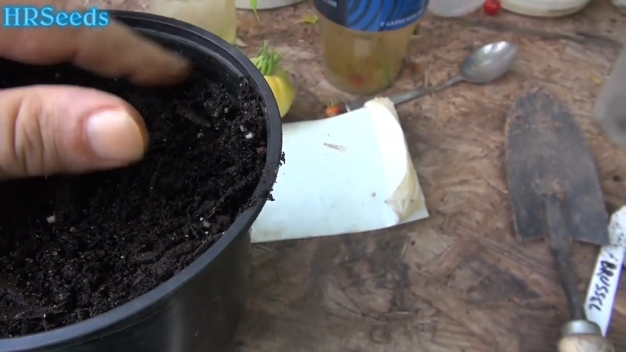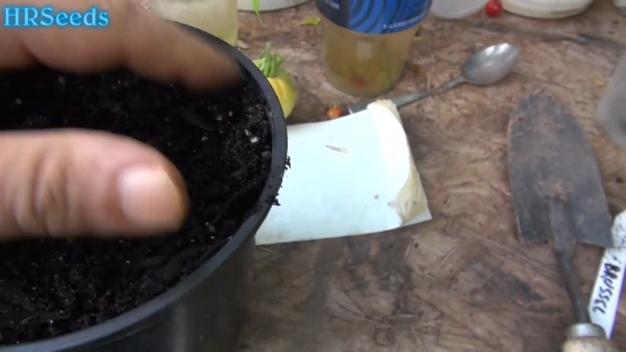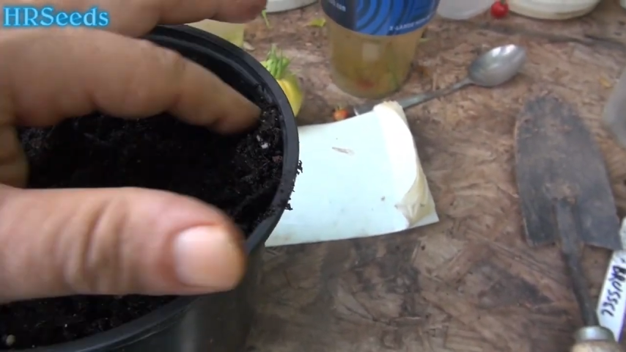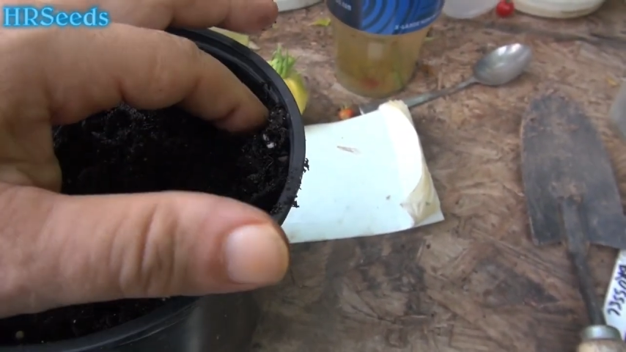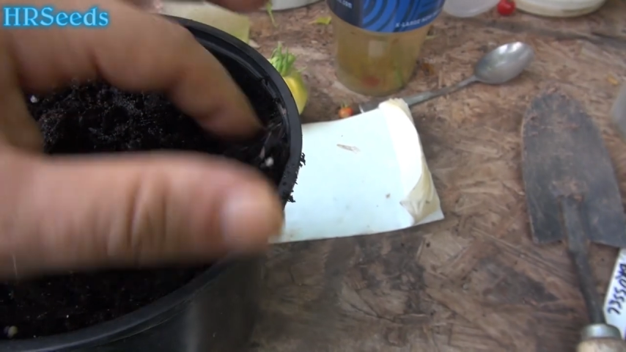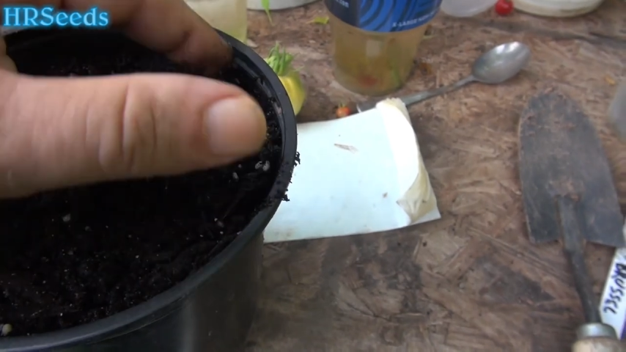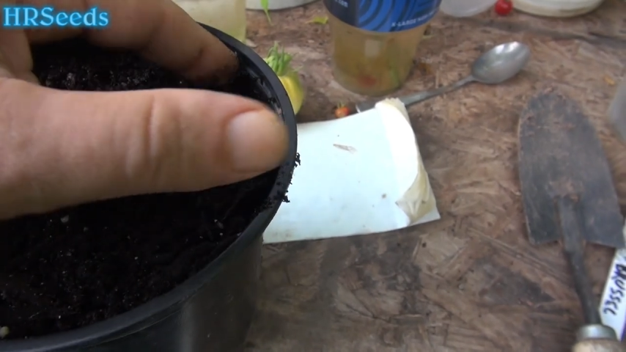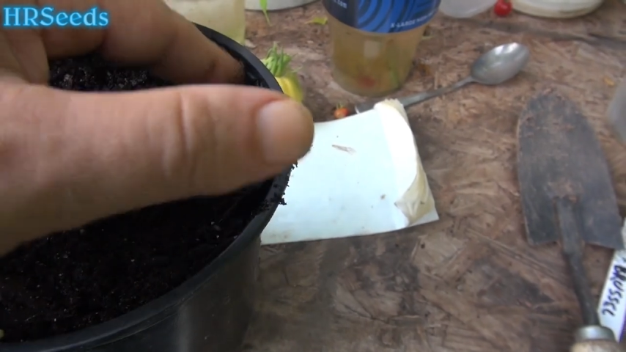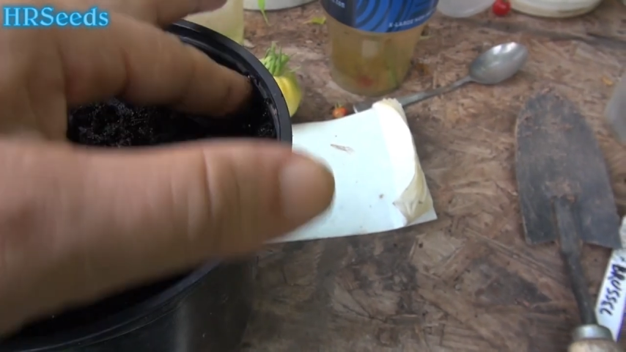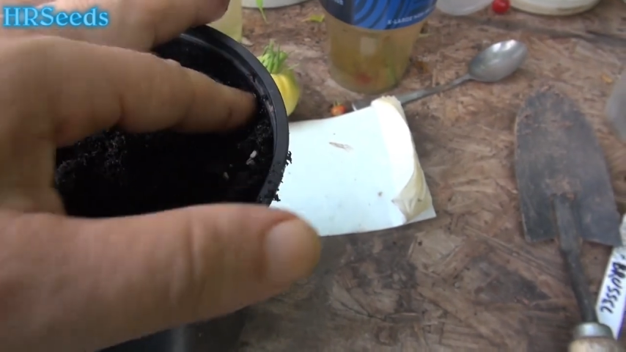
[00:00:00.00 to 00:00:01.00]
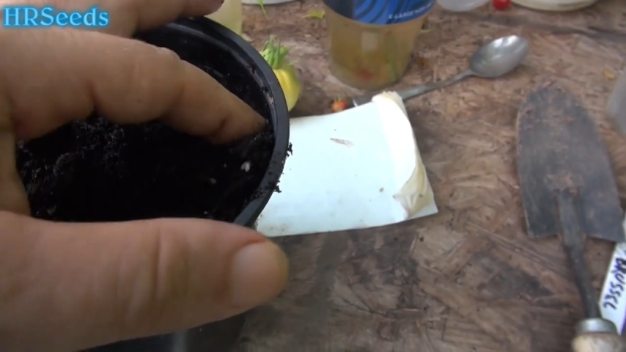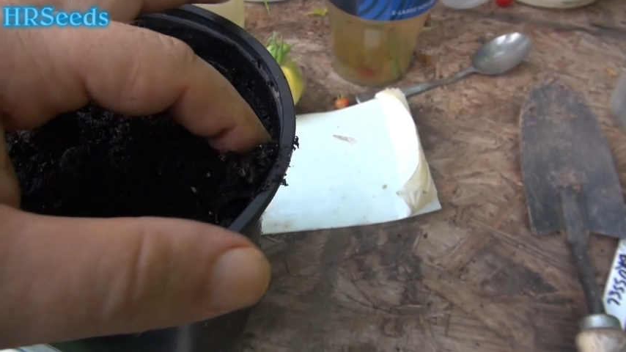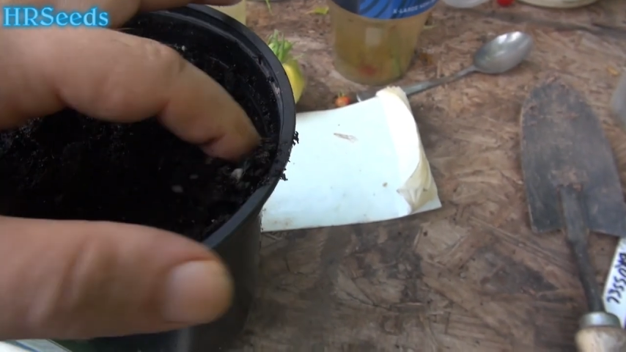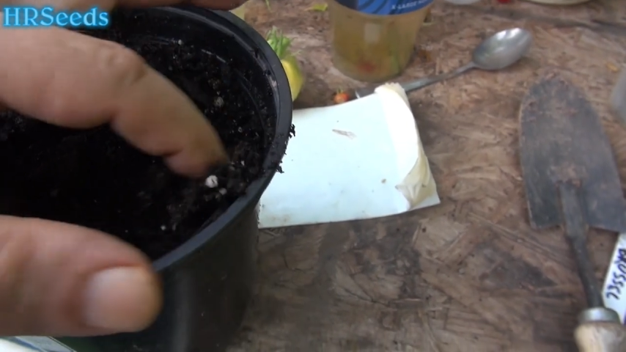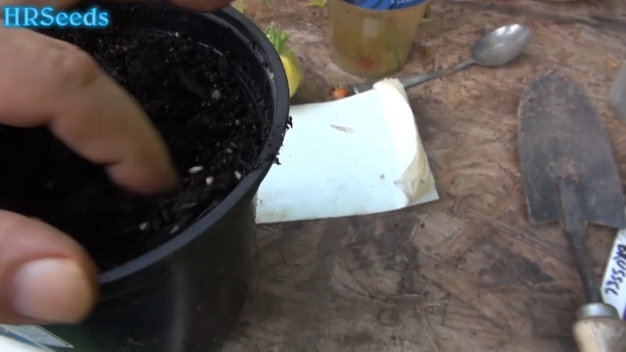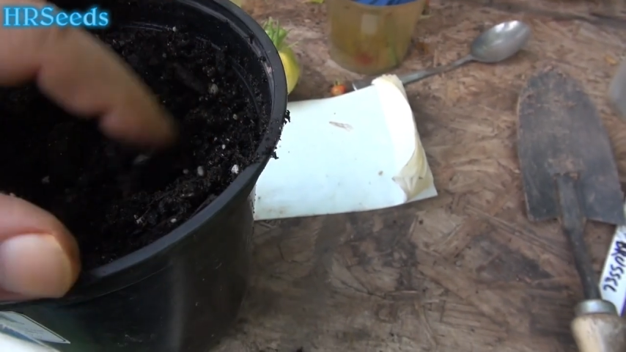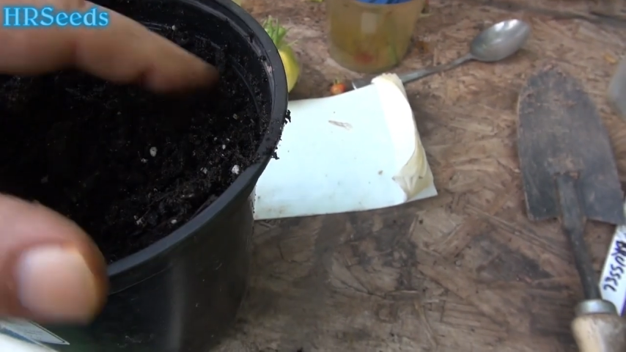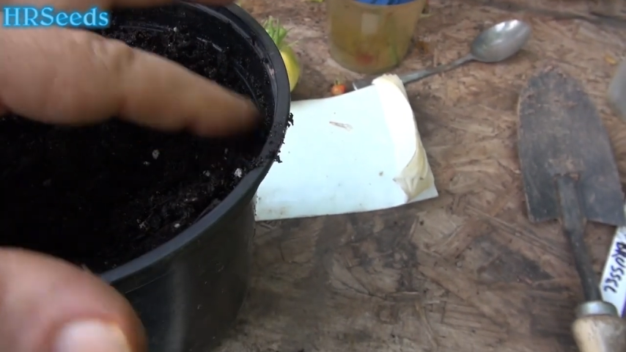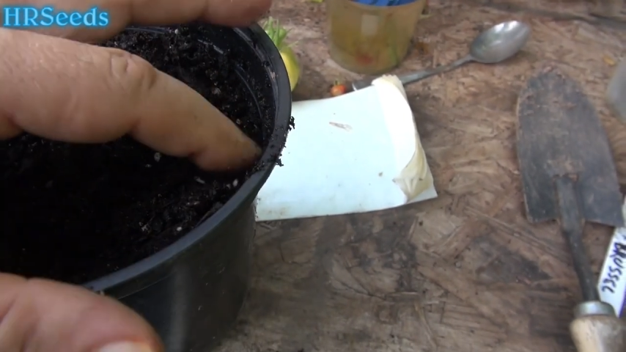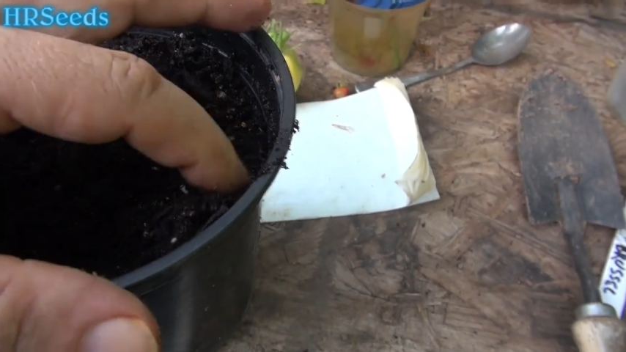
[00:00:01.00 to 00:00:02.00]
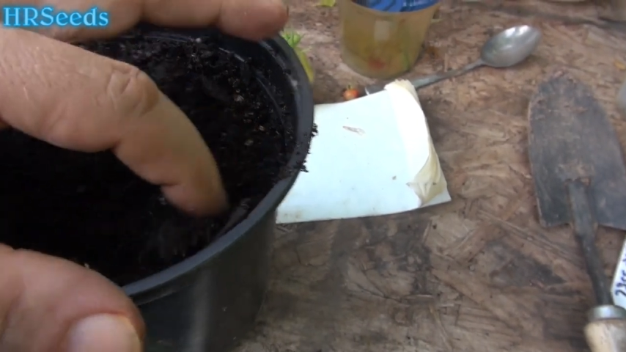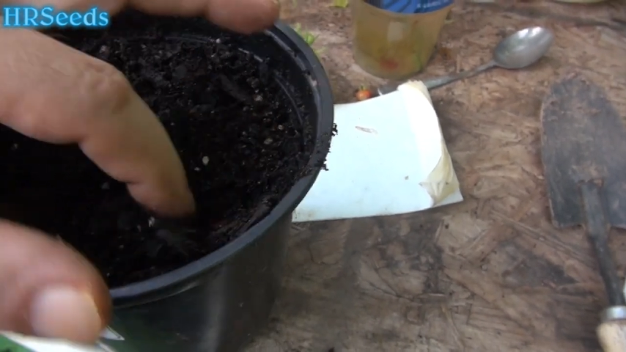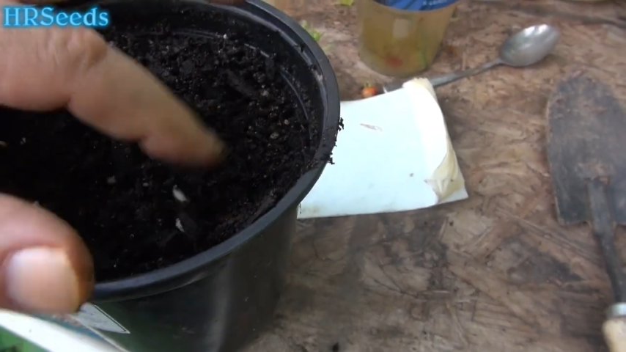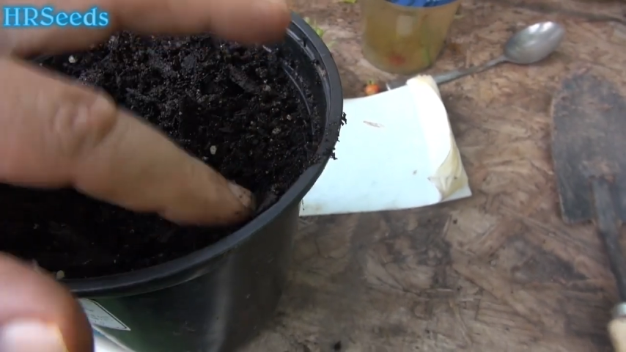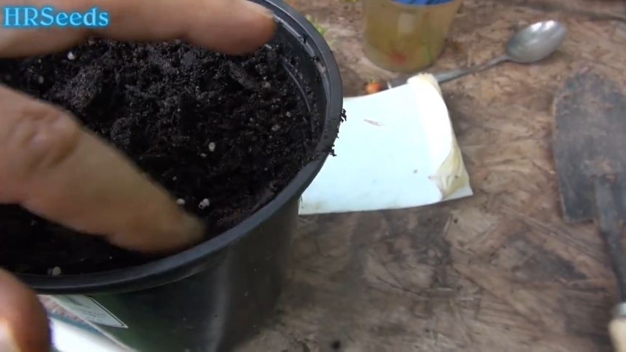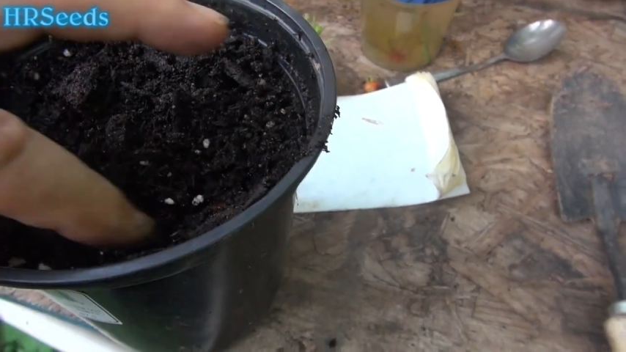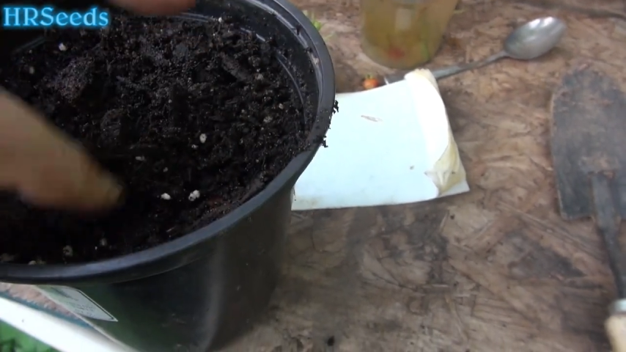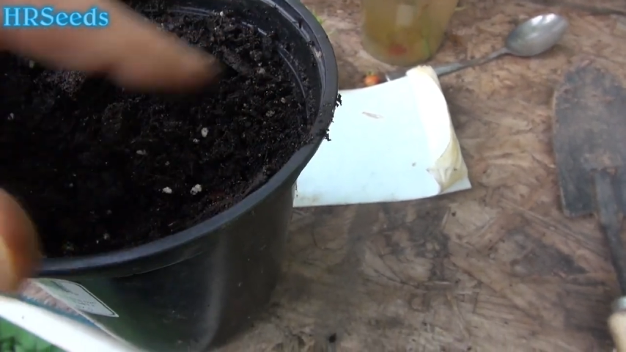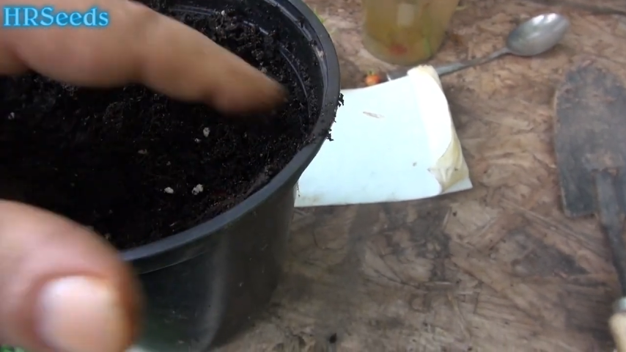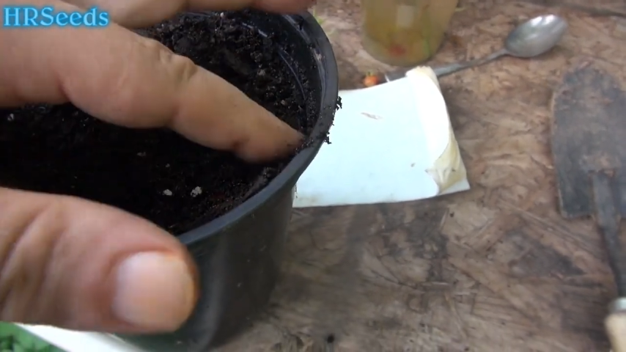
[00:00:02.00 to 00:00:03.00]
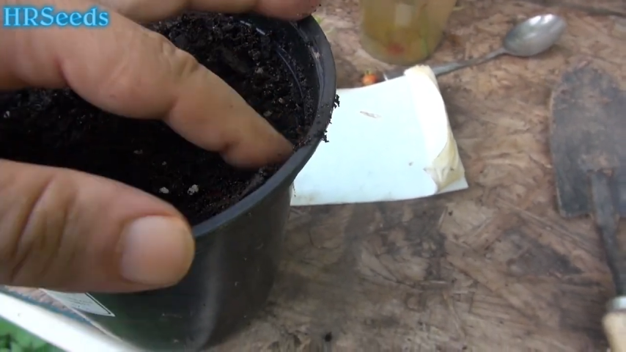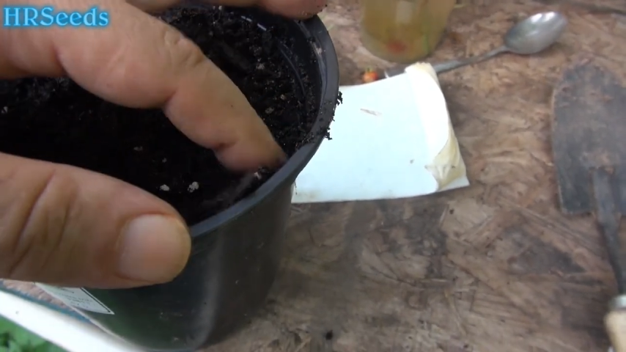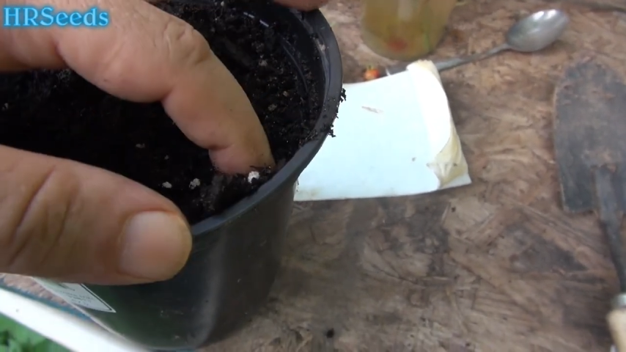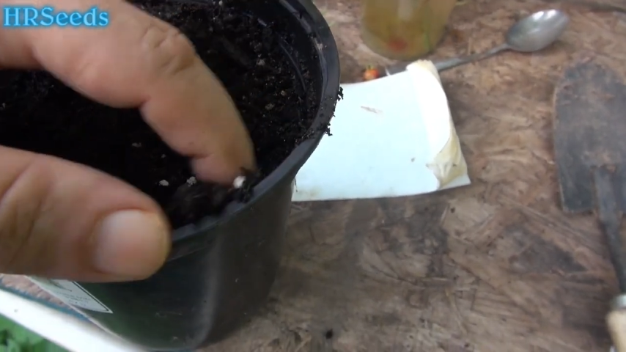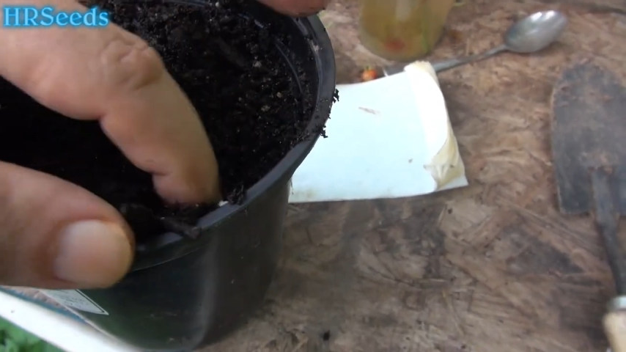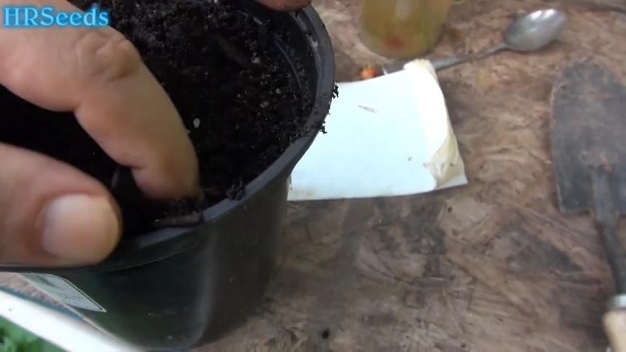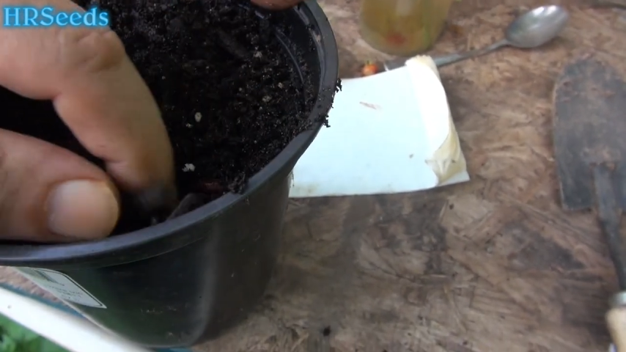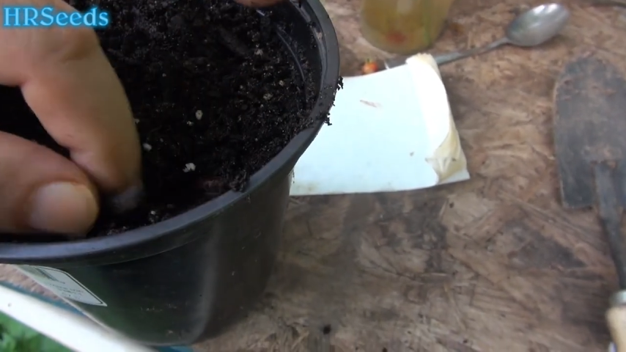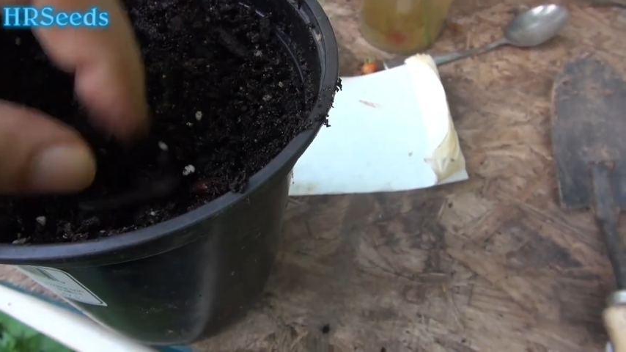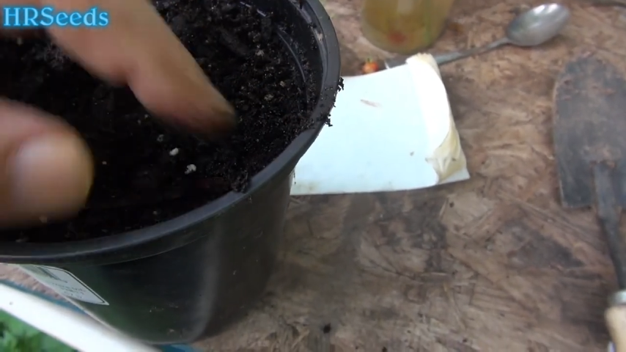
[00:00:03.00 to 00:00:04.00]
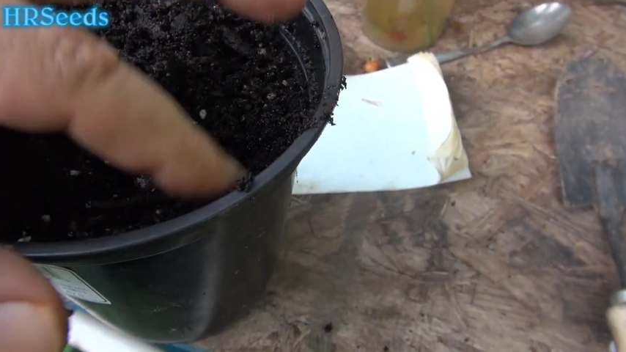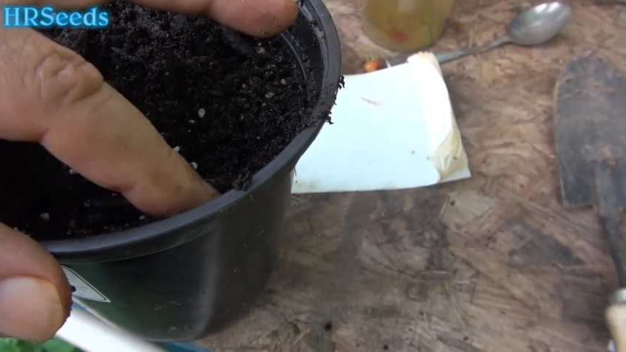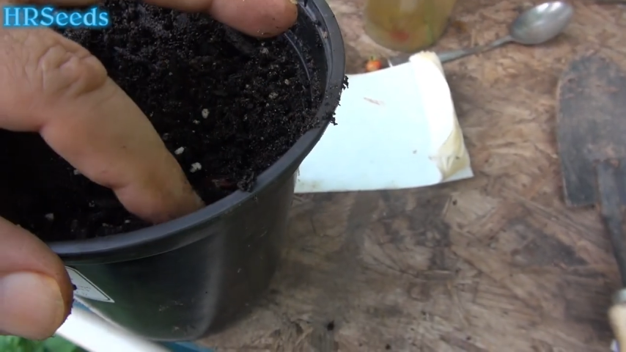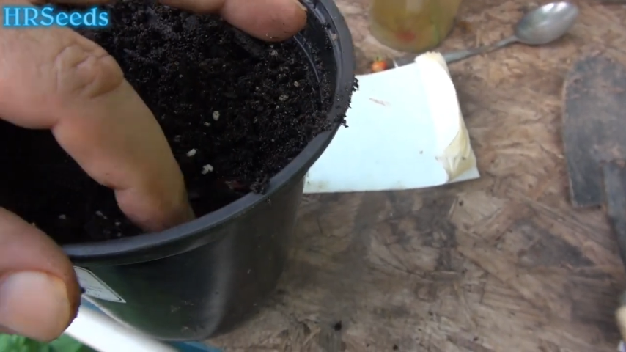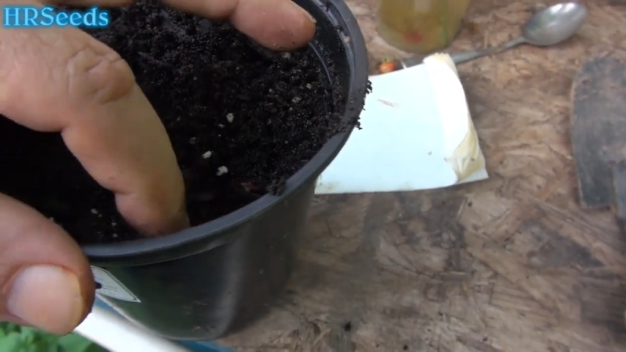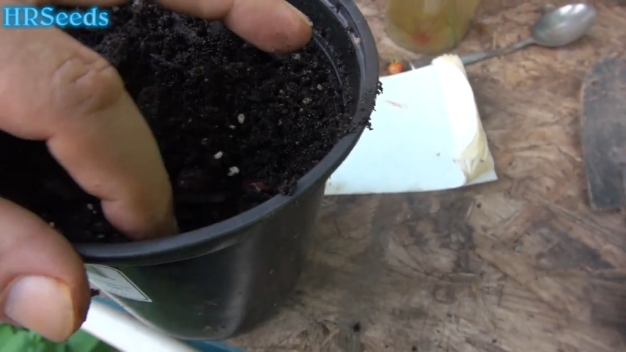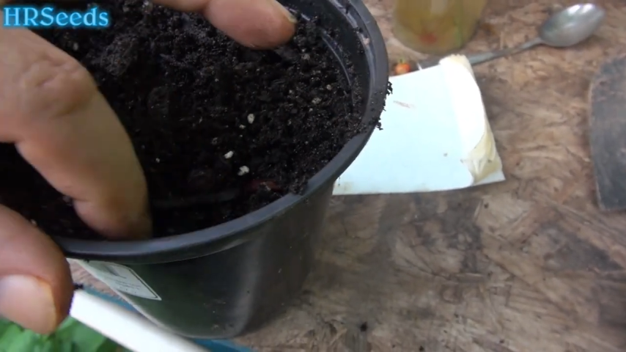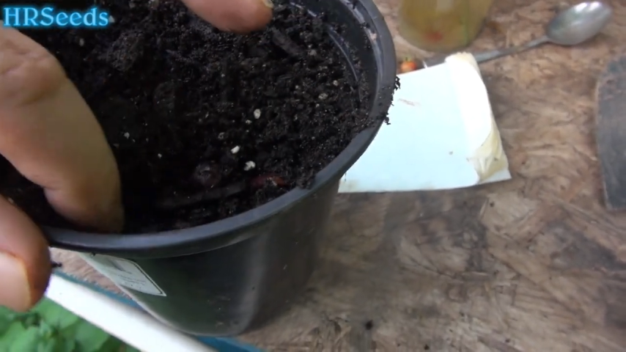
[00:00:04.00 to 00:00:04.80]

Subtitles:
No face is visible, so there are no lips to read.